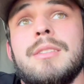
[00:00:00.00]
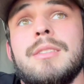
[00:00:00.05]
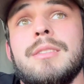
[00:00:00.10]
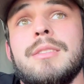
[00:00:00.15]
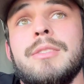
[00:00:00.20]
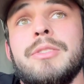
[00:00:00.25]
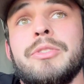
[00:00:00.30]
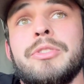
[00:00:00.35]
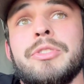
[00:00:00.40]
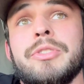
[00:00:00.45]

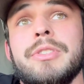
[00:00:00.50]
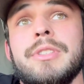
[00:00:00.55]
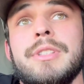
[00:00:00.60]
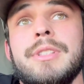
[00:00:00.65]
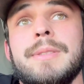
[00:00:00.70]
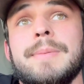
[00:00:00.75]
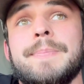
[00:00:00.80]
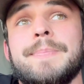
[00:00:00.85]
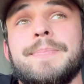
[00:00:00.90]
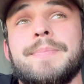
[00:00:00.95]

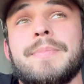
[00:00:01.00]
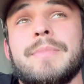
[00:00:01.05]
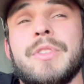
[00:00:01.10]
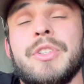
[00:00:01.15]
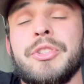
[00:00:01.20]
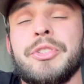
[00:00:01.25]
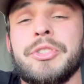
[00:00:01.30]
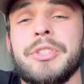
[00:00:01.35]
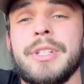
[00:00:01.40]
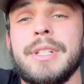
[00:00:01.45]
usually
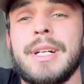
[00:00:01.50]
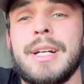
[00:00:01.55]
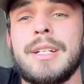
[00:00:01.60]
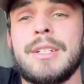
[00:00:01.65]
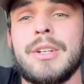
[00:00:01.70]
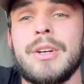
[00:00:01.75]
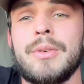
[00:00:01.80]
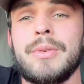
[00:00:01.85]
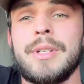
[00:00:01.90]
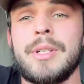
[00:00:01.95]
I
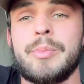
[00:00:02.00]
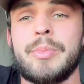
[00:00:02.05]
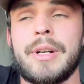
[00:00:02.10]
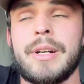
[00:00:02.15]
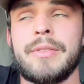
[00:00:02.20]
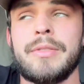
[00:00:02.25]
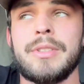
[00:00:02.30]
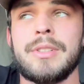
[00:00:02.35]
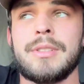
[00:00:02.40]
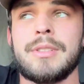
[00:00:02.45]
don't eat
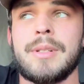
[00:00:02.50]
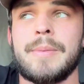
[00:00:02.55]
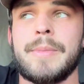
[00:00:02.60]
breakfast.